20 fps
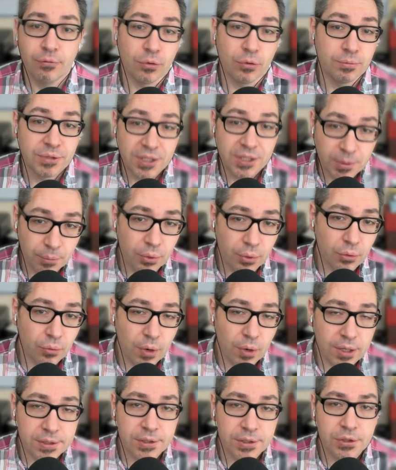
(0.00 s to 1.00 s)
from simple
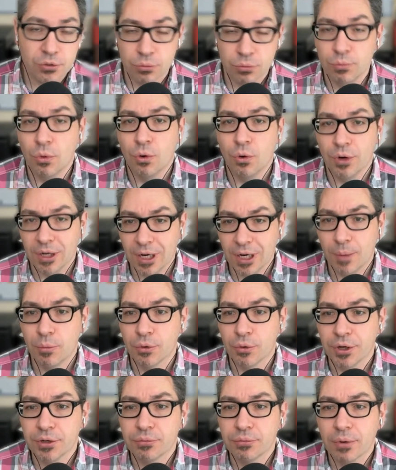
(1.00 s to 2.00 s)
ones to more
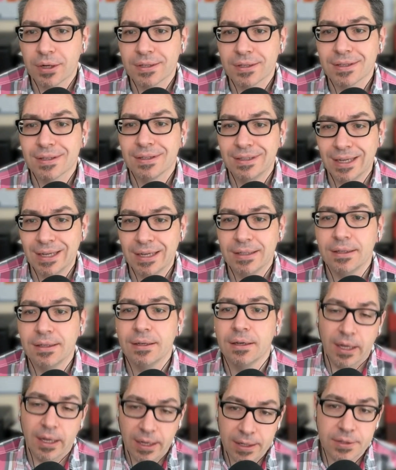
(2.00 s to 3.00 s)
elaborate ones,
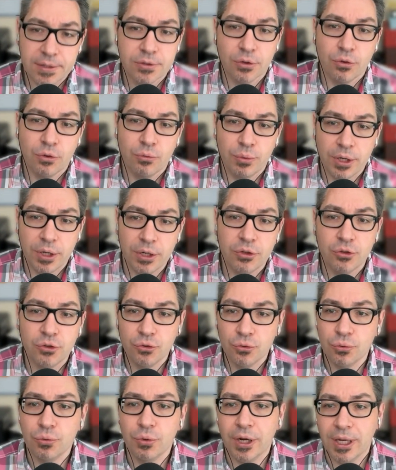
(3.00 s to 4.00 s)
then Hazel will
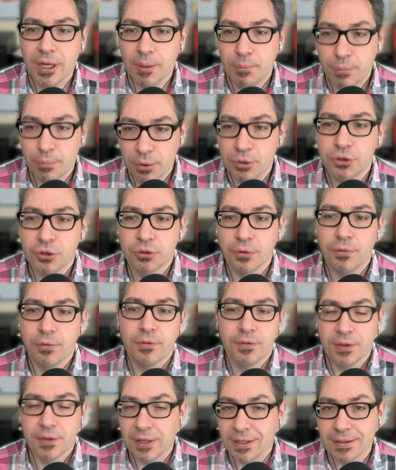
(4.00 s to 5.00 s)
do a bunch of
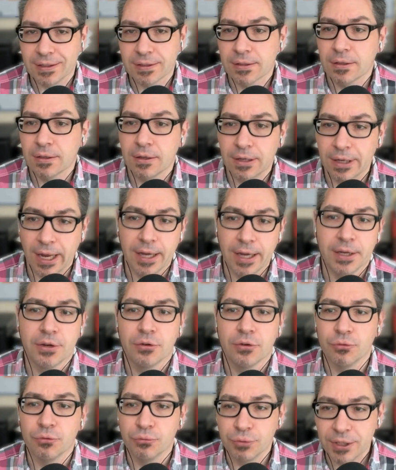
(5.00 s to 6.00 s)
things
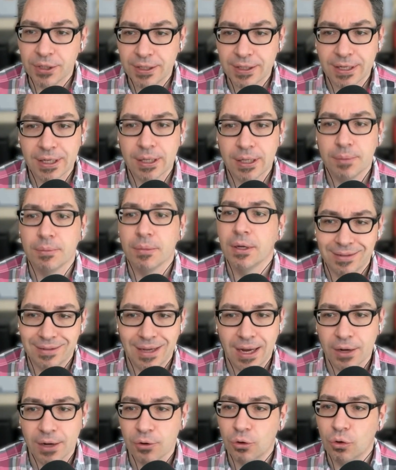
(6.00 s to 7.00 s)
like rename,
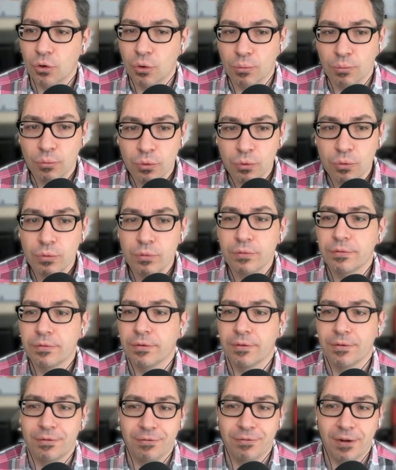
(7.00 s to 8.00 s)
tag or
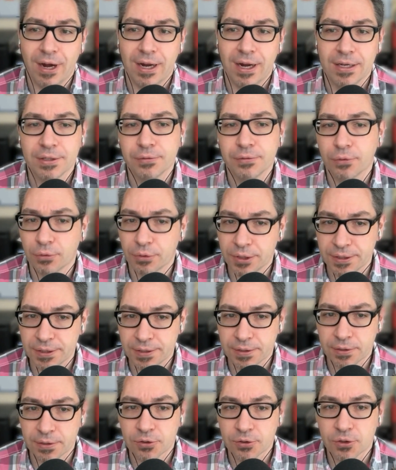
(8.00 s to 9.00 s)
move files for
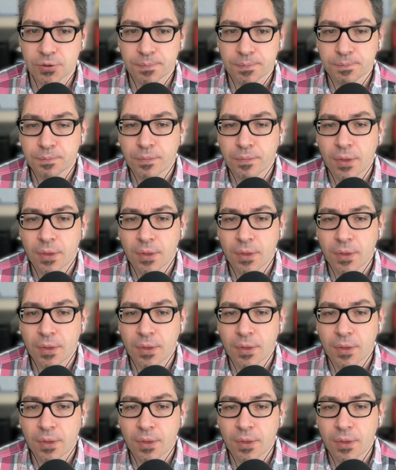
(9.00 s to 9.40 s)
instance.